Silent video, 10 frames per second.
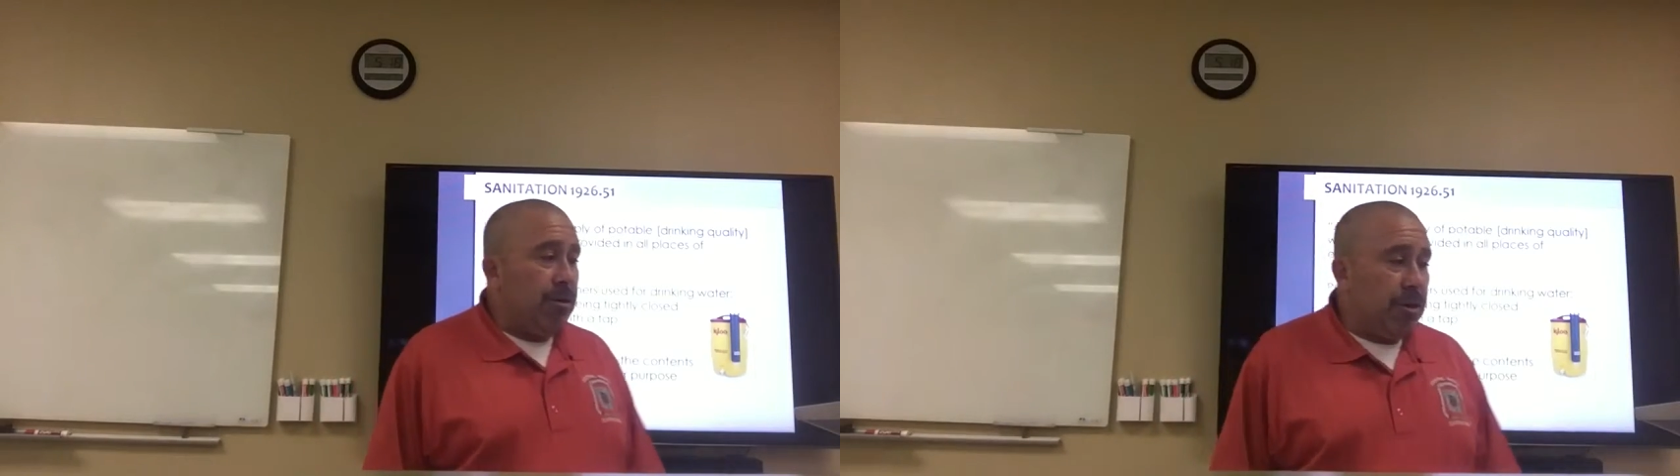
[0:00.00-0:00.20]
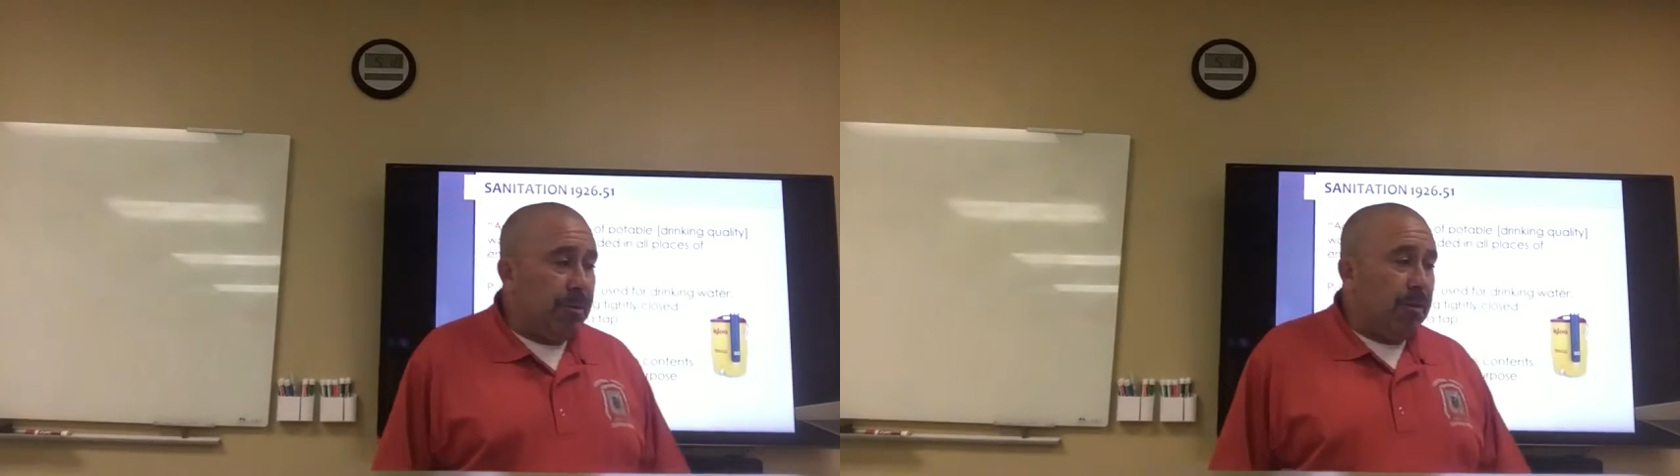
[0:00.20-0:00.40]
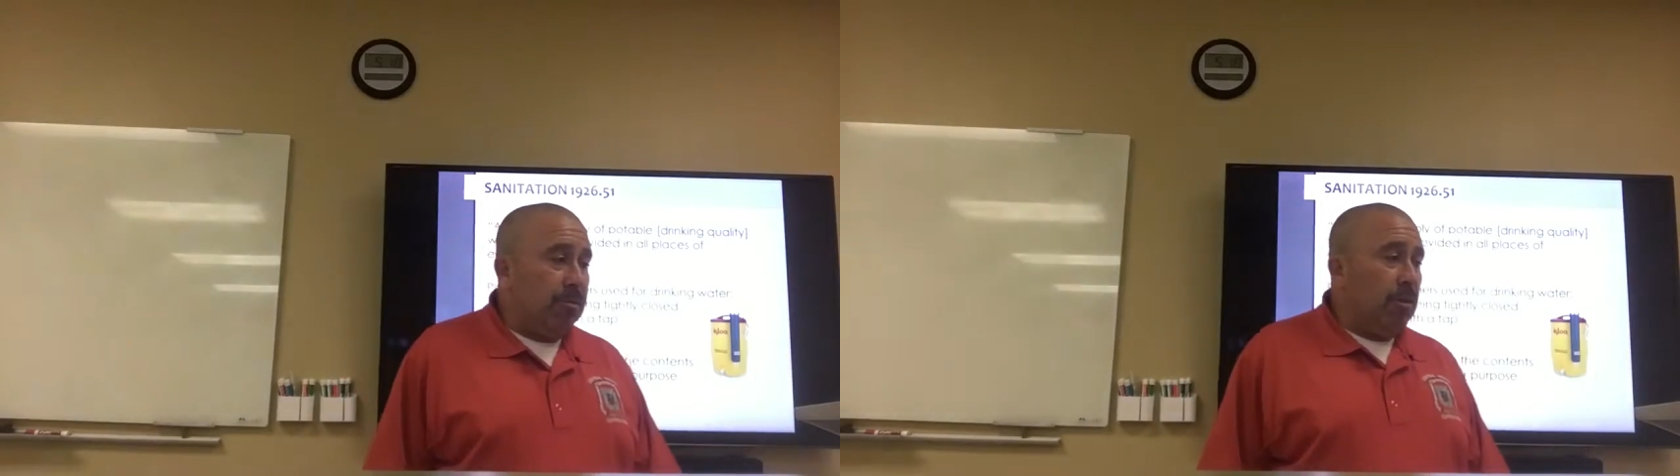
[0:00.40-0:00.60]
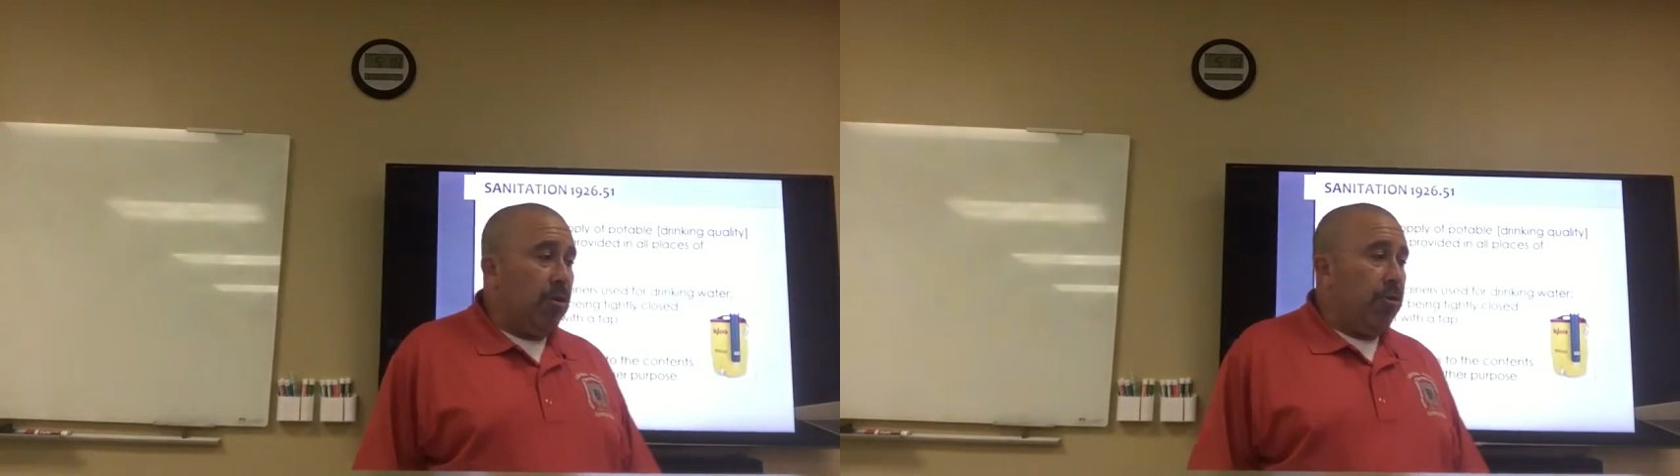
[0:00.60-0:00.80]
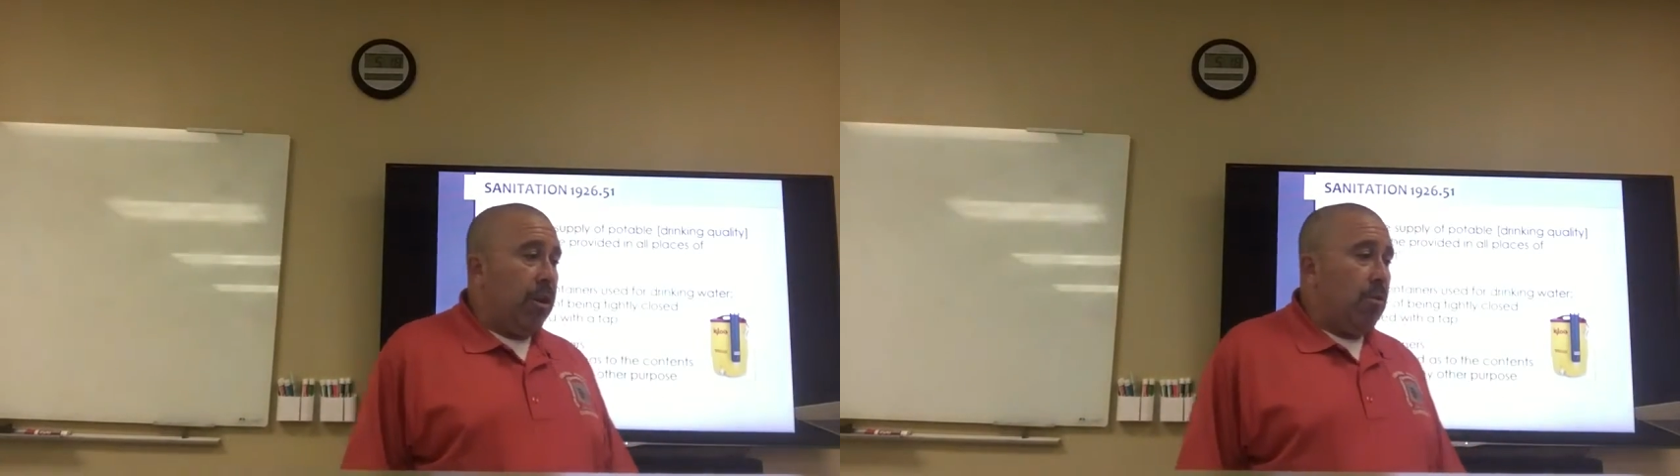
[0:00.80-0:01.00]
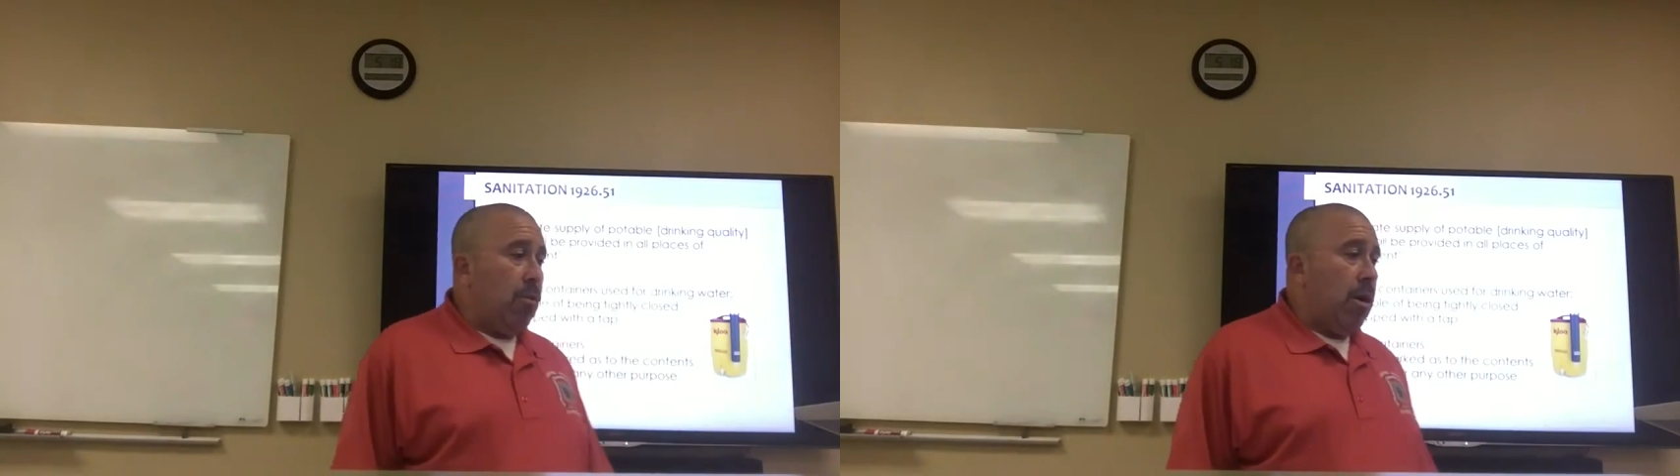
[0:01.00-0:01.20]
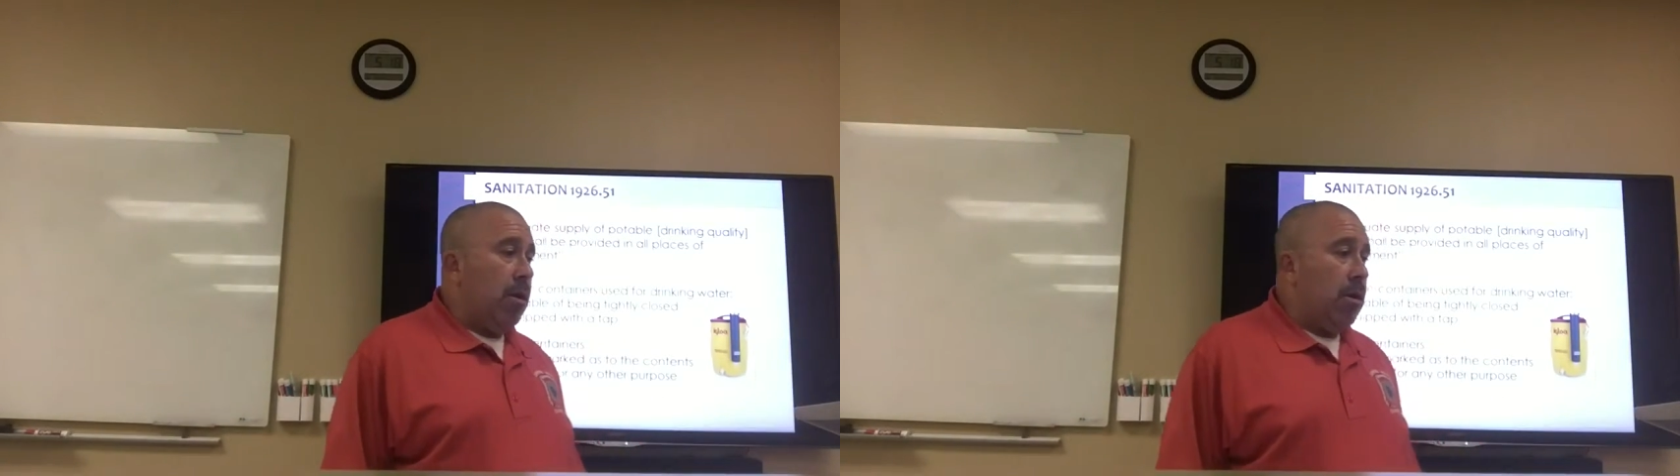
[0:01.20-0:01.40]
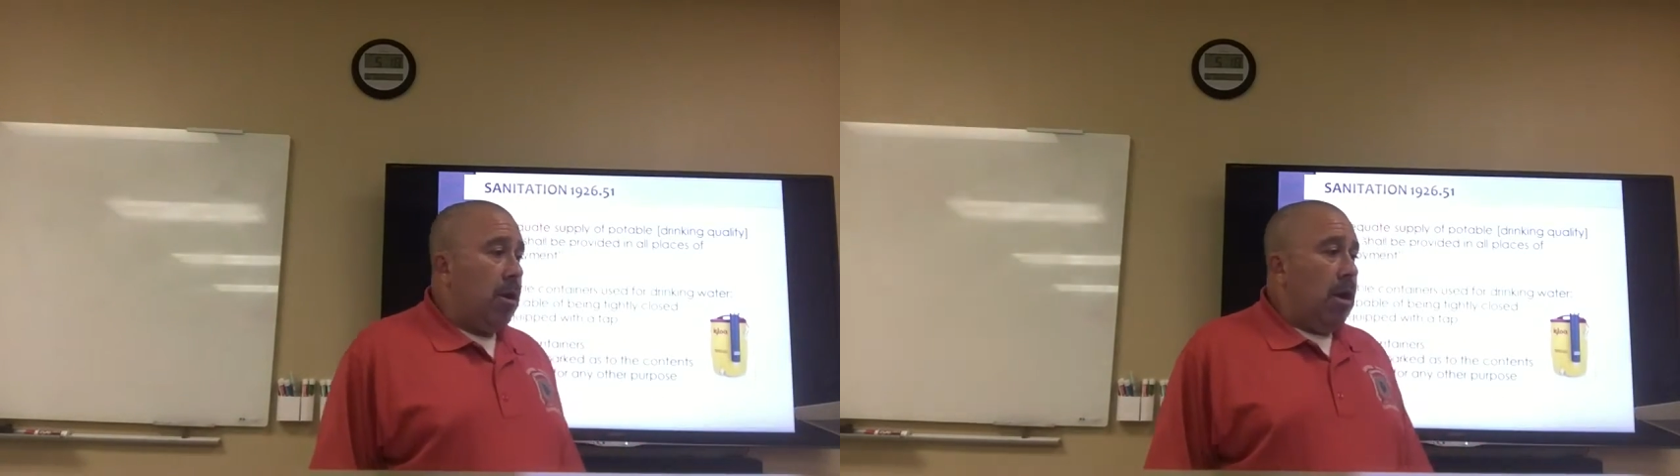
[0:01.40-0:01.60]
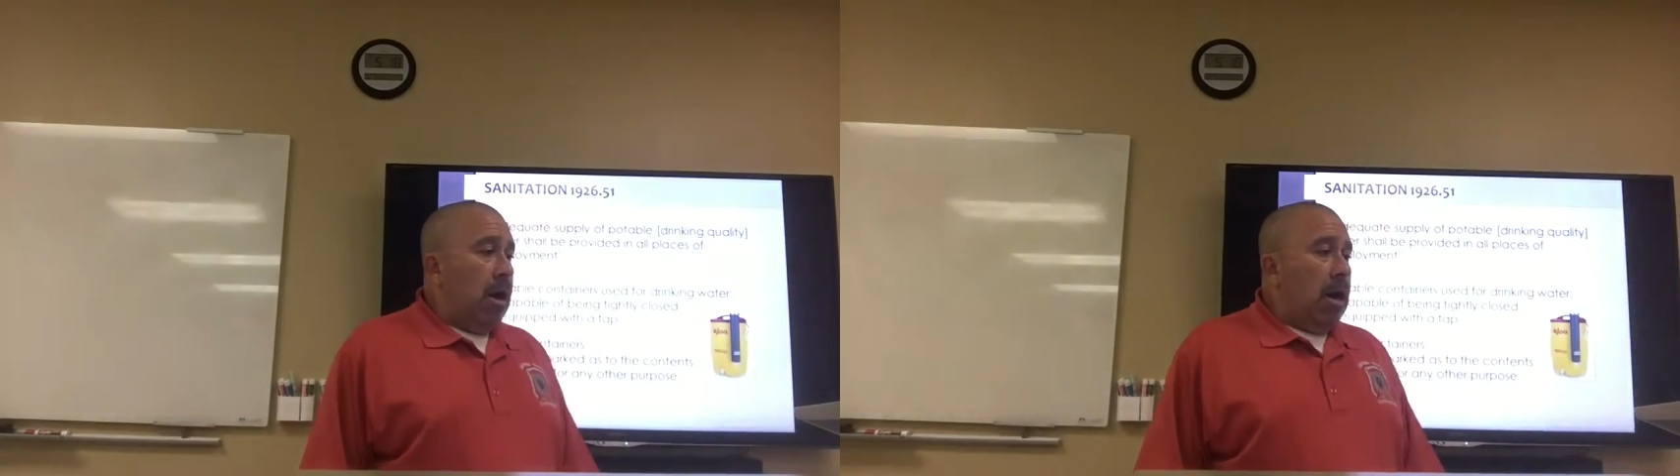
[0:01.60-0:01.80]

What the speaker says: Should be some good drinking water